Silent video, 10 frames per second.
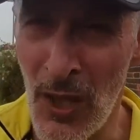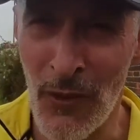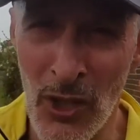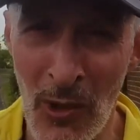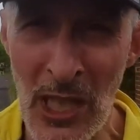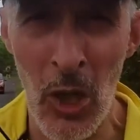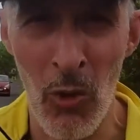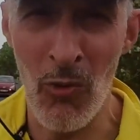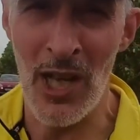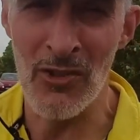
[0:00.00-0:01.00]
If you're doing your
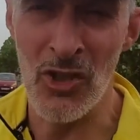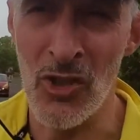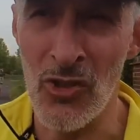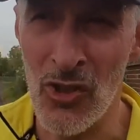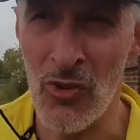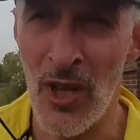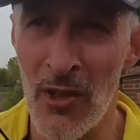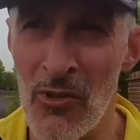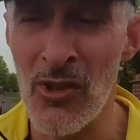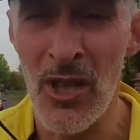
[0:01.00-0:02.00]
long runs, you shouldn't do
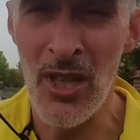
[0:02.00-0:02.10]
those